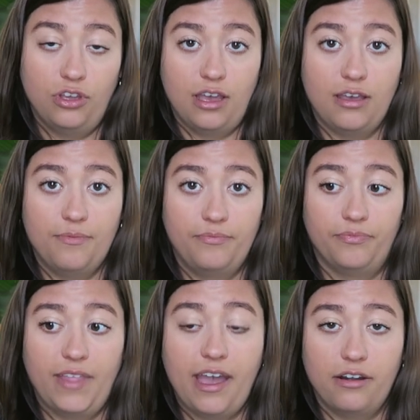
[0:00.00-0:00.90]

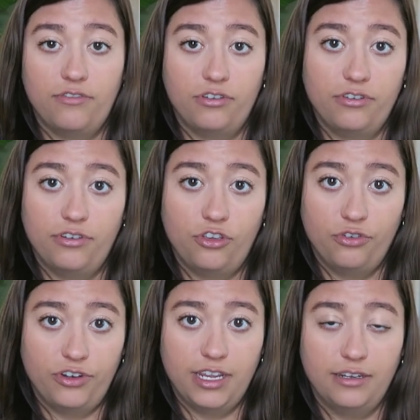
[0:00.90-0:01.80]
um, out of your
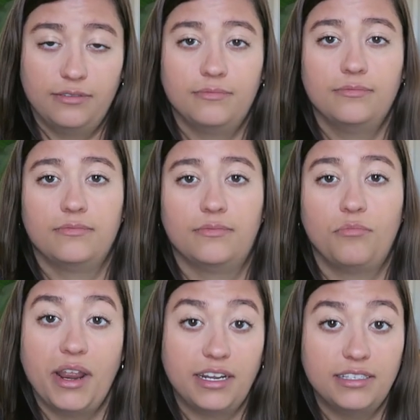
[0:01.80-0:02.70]
uterine
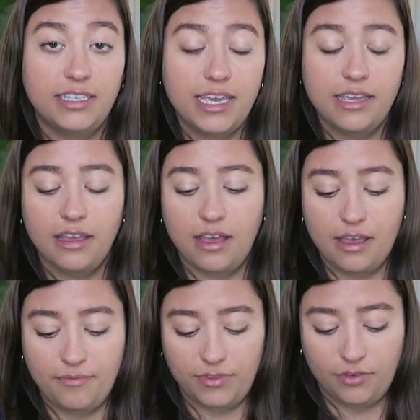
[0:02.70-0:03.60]
pregnancy,
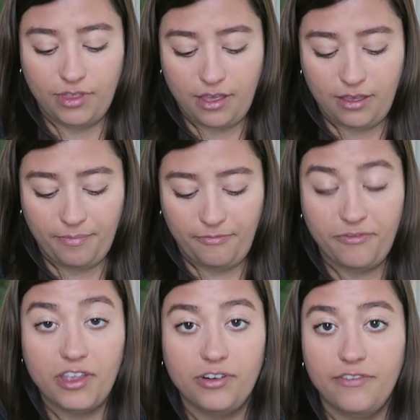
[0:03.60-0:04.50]
um, so the
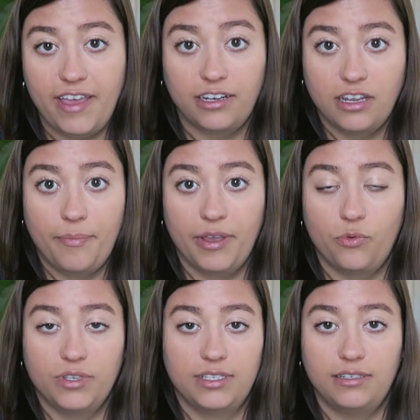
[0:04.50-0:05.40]
fear of
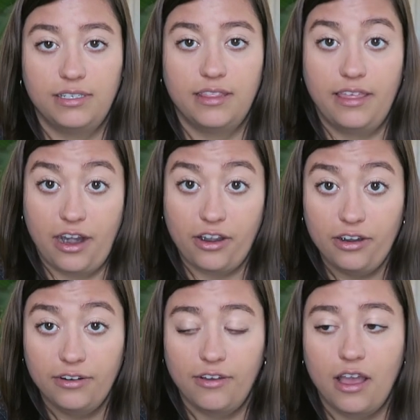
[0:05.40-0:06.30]
ectopic wasn't
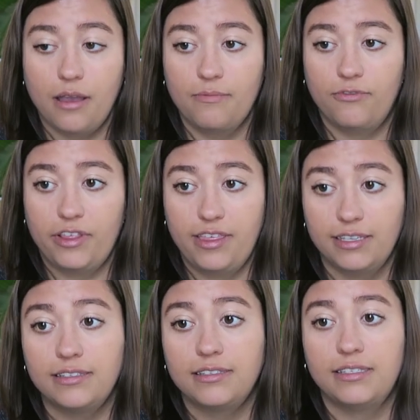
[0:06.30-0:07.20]
there um, for
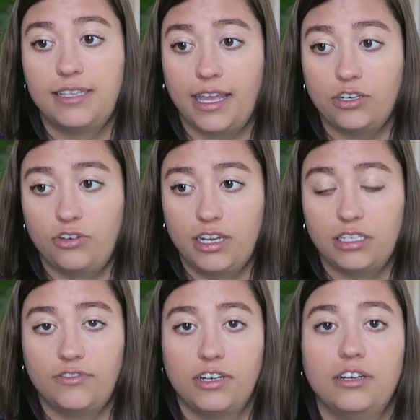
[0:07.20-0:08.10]
this second
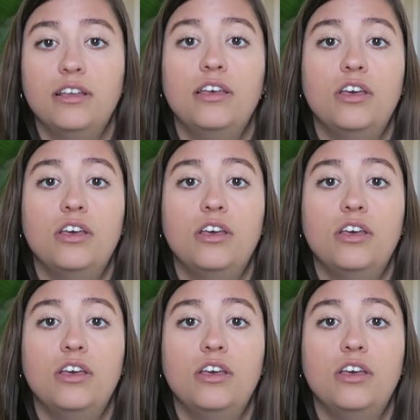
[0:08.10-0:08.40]
transfer.